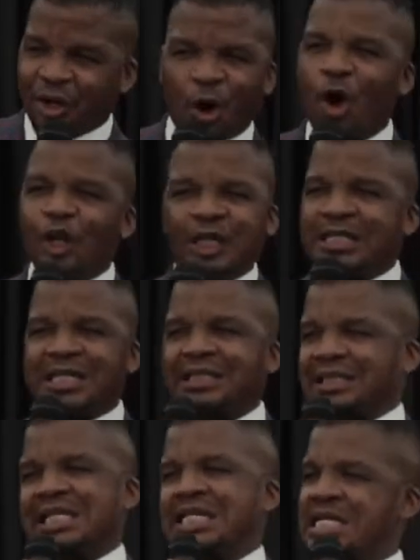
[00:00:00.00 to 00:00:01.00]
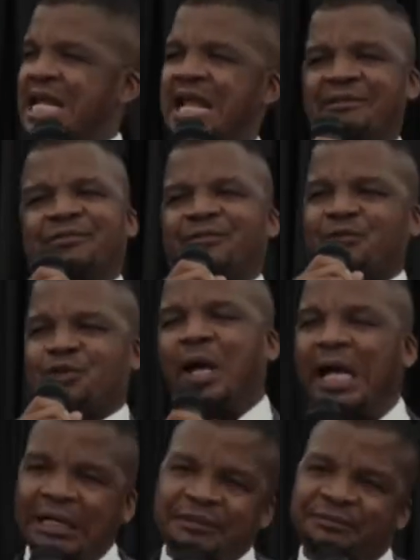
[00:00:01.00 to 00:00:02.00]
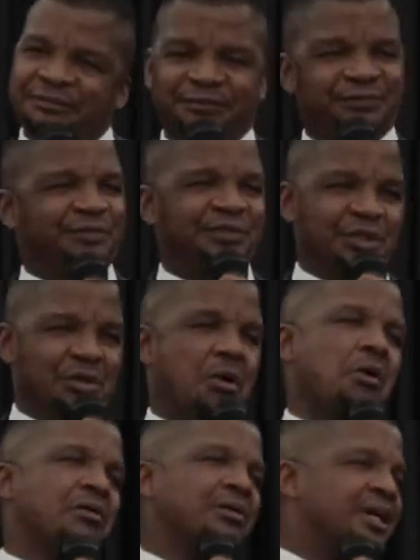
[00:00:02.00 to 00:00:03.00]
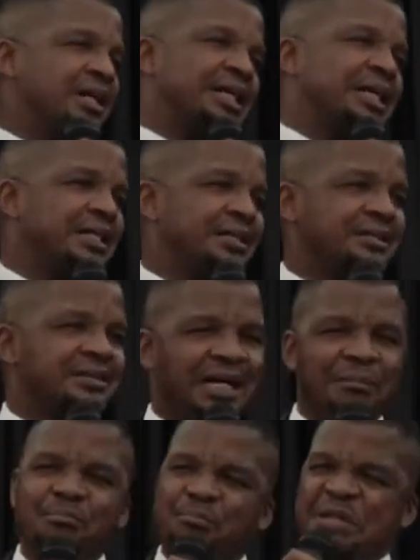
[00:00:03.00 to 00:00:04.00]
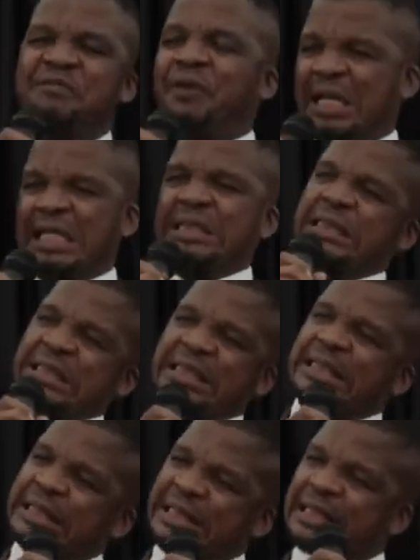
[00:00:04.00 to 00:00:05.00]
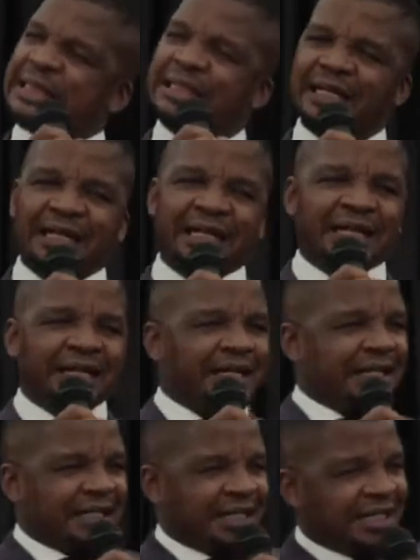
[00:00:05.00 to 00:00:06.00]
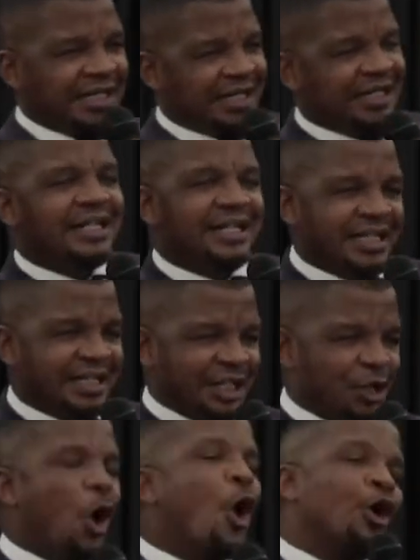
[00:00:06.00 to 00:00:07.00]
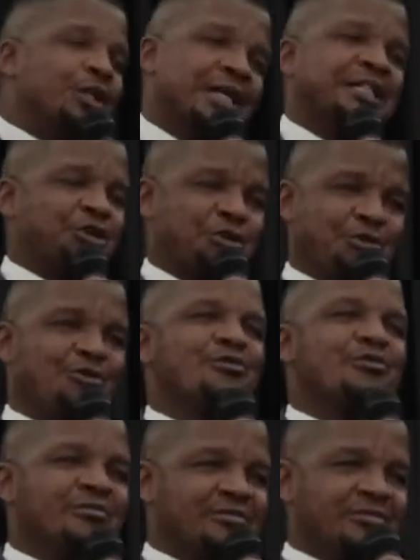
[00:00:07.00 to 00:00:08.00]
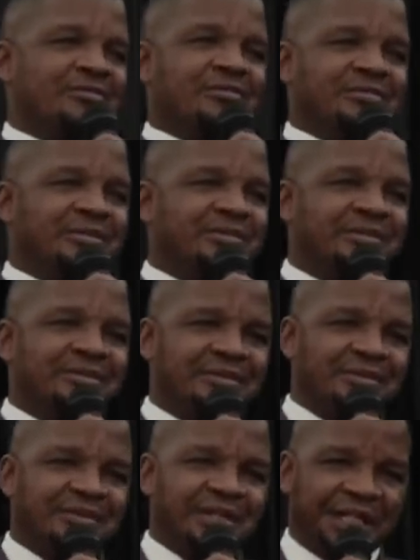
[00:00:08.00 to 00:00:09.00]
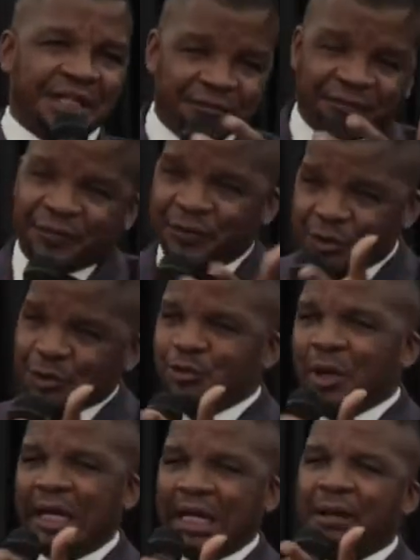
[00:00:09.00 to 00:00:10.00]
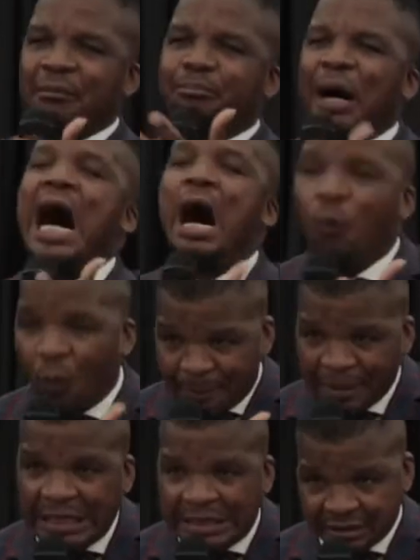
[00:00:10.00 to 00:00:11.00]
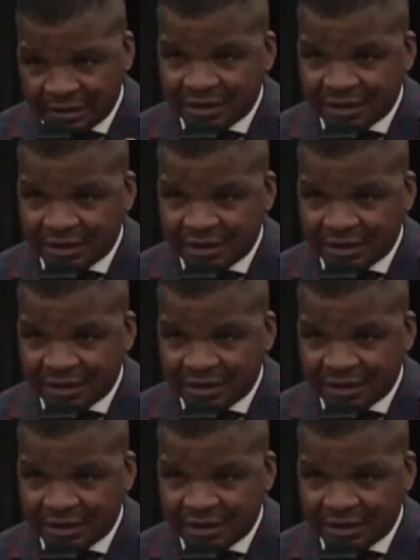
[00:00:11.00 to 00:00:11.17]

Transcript: God doesn't have to have, you know, ambivalences in order to give you an empowerment.